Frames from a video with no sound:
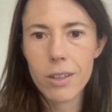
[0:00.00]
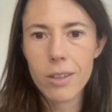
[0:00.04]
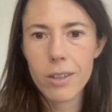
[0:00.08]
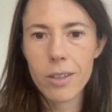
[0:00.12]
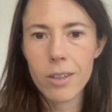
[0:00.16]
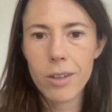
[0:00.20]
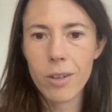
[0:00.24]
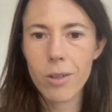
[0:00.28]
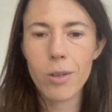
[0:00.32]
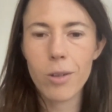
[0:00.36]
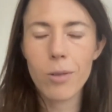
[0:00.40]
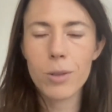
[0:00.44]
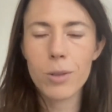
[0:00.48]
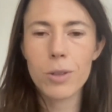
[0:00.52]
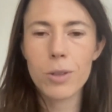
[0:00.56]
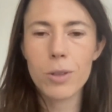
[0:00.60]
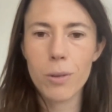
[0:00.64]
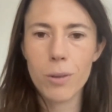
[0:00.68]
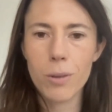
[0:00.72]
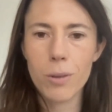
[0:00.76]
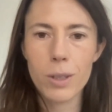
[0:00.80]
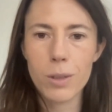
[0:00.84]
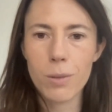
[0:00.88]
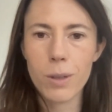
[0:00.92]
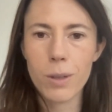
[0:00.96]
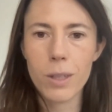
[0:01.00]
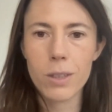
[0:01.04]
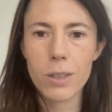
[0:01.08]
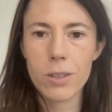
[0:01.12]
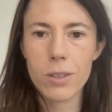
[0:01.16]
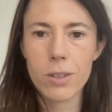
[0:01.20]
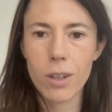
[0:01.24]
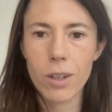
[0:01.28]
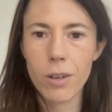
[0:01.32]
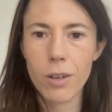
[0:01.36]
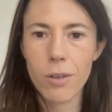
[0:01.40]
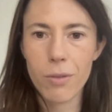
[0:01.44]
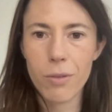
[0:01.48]
There was no reason why I should
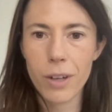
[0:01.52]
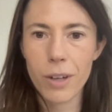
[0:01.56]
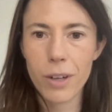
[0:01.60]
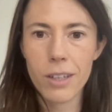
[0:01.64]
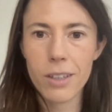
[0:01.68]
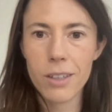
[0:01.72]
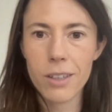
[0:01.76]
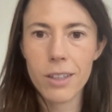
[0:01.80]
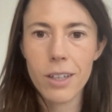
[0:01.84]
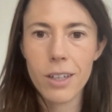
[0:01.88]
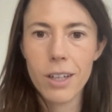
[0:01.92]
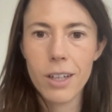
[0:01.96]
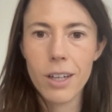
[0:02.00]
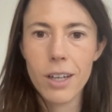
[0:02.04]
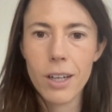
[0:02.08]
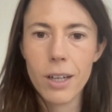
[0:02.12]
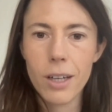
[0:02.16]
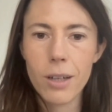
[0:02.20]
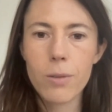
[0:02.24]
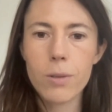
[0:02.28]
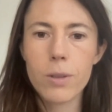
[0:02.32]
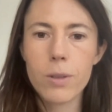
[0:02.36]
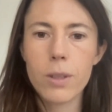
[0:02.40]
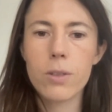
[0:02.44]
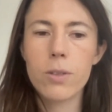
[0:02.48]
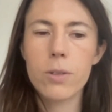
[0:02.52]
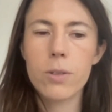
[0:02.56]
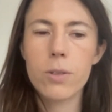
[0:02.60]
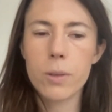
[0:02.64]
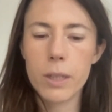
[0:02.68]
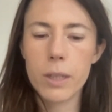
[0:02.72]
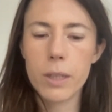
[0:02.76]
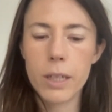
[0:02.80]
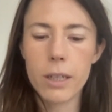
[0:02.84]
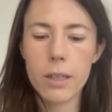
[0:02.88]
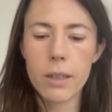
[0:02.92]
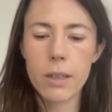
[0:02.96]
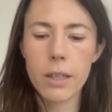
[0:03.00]
start a fund. He was like,
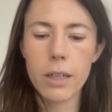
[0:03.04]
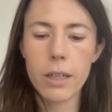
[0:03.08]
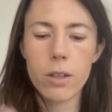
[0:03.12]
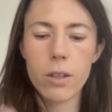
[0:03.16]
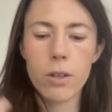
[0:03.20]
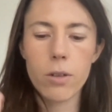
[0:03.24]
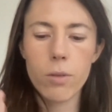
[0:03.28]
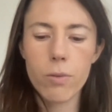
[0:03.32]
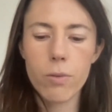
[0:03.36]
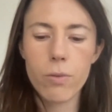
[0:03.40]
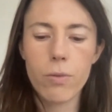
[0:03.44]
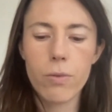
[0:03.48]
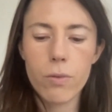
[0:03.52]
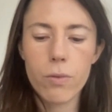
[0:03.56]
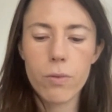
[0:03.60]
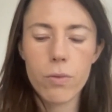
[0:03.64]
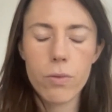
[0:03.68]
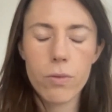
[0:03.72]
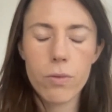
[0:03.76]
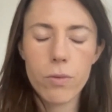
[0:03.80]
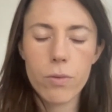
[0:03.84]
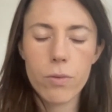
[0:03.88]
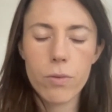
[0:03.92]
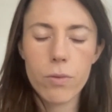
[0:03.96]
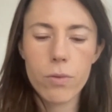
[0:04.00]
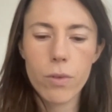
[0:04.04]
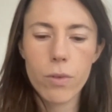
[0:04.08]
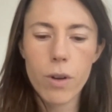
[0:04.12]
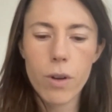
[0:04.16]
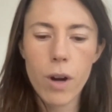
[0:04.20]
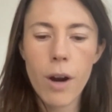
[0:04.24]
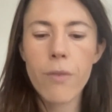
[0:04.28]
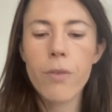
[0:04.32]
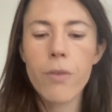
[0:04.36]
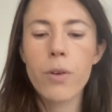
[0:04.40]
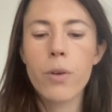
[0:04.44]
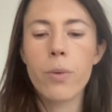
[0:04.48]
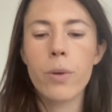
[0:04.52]
Julia, like
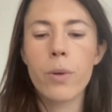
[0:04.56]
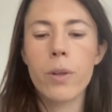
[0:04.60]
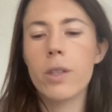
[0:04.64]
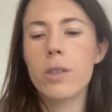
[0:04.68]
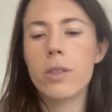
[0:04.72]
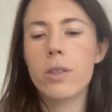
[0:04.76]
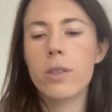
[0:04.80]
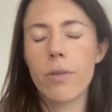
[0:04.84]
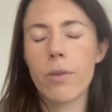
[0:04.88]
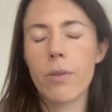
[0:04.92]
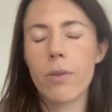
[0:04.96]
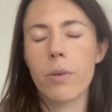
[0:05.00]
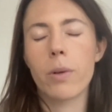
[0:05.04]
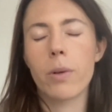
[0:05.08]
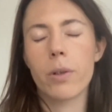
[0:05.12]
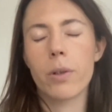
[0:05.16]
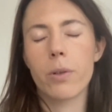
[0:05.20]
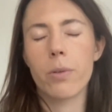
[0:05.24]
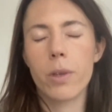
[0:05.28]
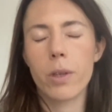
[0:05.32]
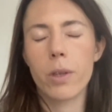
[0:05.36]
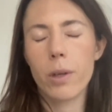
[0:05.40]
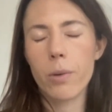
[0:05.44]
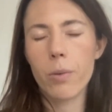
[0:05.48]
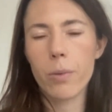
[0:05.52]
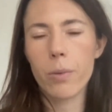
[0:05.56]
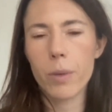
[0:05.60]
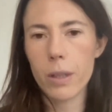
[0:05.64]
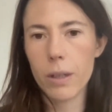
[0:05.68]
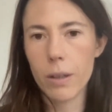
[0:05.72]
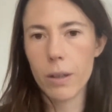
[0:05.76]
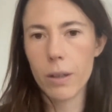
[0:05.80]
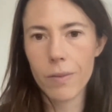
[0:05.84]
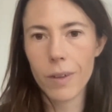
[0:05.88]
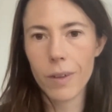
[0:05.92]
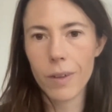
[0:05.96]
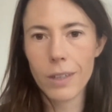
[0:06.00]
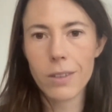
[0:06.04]
everyone that's ever worked with you would
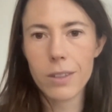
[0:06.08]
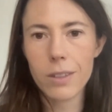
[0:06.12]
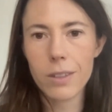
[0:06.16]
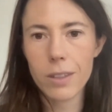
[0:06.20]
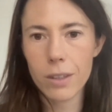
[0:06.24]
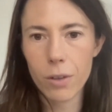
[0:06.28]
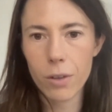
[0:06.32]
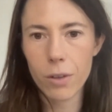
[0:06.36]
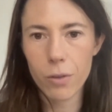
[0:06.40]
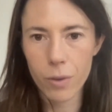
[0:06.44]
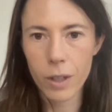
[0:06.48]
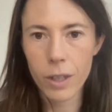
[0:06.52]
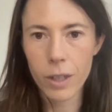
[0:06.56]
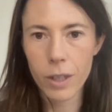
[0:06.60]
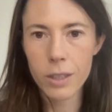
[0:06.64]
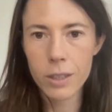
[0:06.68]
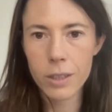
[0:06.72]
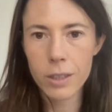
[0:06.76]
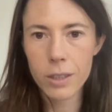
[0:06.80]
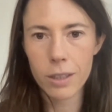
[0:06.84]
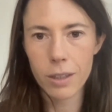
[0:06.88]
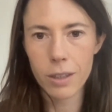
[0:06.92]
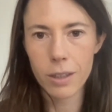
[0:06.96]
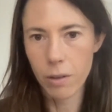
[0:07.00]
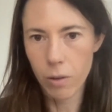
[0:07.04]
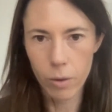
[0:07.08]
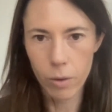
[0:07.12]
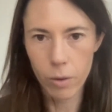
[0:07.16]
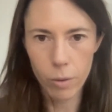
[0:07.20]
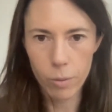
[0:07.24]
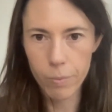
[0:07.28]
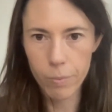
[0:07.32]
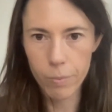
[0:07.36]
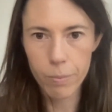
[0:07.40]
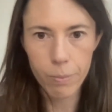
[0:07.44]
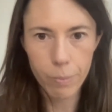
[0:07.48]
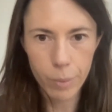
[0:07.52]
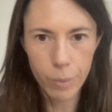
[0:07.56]
invest in your fund and
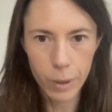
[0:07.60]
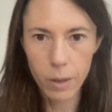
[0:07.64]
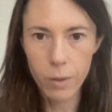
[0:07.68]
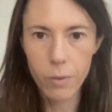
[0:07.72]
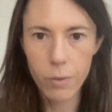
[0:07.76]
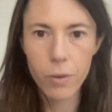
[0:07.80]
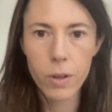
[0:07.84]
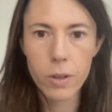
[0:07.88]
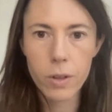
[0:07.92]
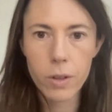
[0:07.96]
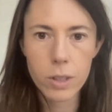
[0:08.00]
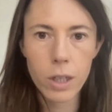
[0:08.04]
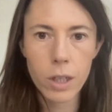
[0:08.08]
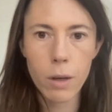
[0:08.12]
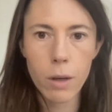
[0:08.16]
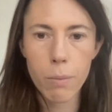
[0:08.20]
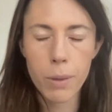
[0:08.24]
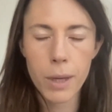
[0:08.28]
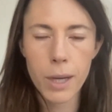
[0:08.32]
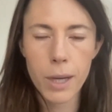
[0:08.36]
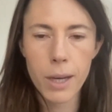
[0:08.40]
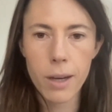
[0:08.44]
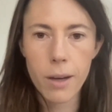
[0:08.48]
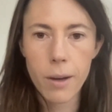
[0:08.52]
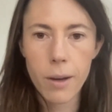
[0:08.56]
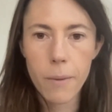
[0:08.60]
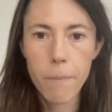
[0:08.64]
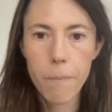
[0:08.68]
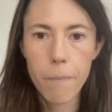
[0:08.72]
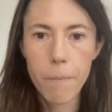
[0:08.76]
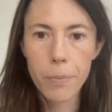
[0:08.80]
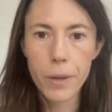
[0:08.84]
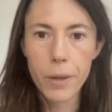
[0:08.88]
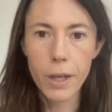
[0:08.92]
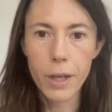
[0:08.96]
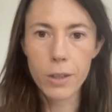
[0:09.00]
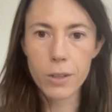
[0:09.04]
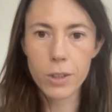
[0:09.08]
I'll be your first LP.
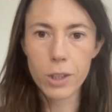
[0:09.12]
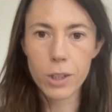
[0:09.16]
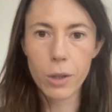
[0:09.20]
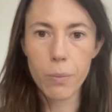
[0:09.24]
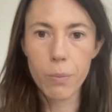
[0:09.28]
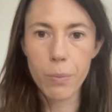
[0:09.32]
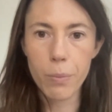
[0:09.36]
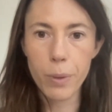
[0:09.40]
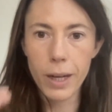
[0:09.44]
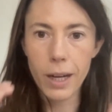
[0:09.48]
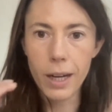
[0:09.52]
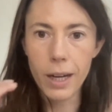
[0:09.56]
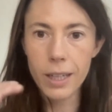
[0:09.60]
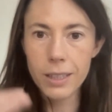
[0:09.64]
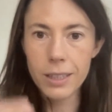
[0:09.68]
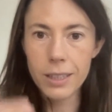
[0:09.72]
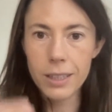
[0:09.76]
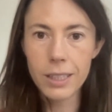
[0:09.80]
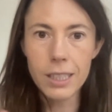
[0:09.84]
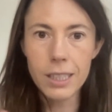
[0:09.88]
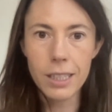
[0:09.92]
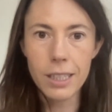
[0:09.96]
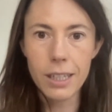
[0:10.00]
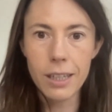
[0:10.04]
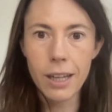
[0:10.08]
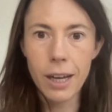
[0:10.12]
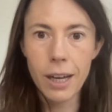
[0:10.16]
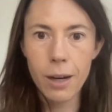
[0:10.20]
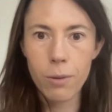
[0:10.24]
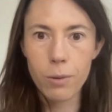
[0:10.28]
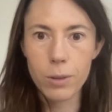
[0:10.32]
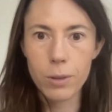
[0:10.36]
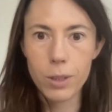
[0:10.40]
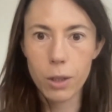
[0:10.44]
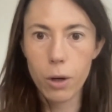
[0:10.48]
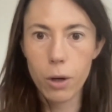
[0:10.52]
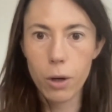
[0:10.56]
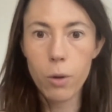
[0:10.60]
And so because he did that, I
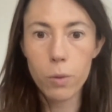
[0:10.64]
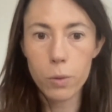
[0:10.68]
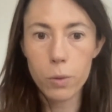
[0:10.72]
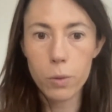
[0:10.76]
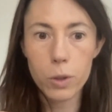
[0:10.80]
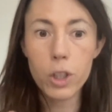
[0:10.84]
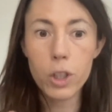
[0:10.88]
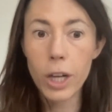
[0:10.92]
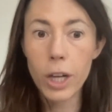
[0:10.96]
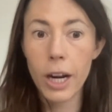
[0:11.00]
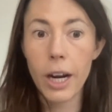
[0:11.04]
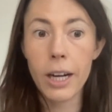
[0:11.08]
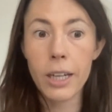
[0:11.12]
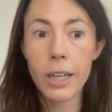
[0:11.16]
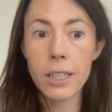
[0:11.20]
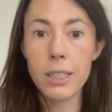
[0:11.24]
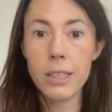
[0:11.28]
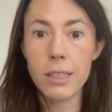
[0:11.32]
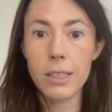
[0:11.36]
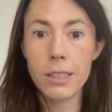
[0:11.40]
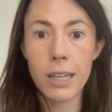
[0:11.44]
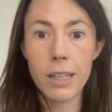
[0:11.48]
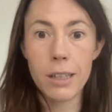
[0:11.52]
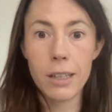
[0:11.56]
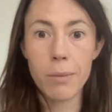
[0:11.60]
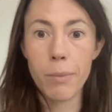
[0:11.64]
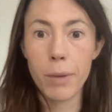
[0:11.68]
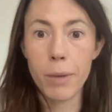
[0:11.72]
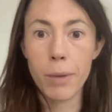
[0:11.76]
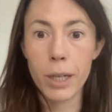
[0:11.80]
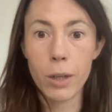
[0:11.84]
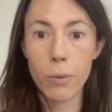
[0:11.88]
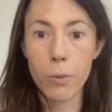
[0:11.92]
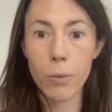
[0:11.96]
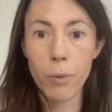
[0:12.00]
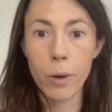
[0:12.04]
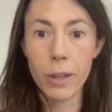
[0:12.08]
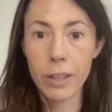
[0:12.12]
was like, oh shit, I need to take the
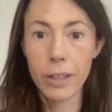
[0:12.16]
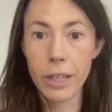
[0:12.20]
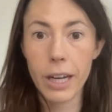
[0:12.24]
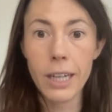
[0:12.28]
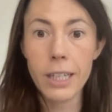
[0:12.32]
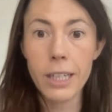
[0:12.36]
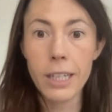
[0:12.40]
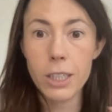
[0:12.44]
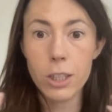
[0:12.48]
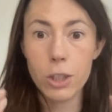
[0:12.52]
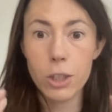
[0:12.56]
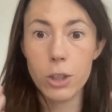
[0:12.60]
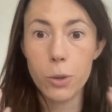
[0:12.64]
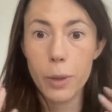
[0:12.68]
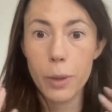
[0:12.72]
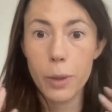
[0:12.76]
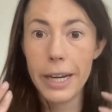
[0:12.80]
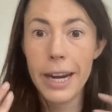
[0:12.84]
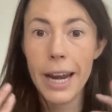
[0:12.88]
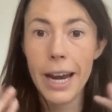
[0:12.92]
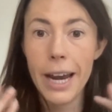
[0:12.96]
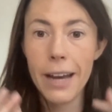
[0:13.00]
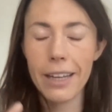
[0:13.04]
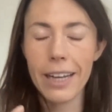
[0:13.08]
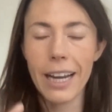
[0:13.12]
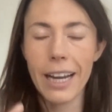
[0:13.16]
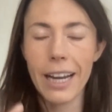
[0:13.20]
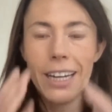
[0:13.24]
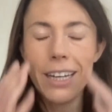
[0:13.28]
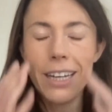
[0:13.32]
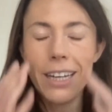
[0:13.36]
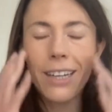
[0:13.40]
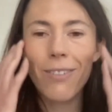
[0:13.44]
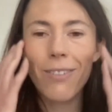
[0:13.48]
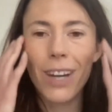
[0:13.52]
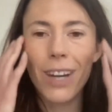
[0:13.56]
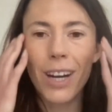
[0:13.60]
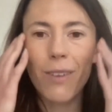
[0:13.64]
money and run. Like I need to do it now. Like I
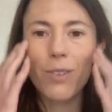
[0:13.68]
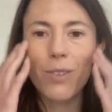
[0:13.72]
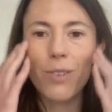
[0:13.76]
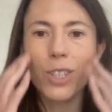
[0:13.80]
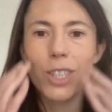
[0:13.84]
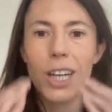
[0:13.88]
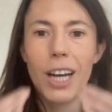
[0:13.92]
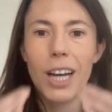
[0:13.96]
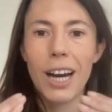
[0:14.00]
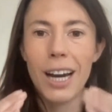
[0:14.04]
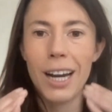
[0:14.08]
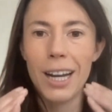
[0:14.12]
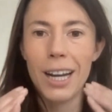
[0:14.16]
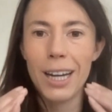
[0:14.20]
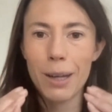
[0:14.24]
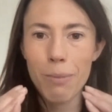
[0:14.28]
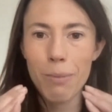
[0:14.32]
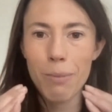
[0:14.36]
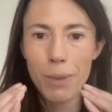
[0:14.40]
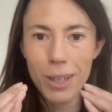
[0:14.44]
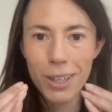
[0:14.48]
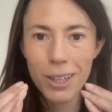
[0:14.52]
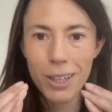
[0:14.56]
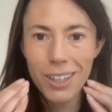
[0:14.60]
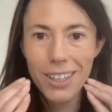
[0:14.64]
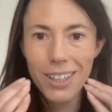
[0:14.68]
didn't even have time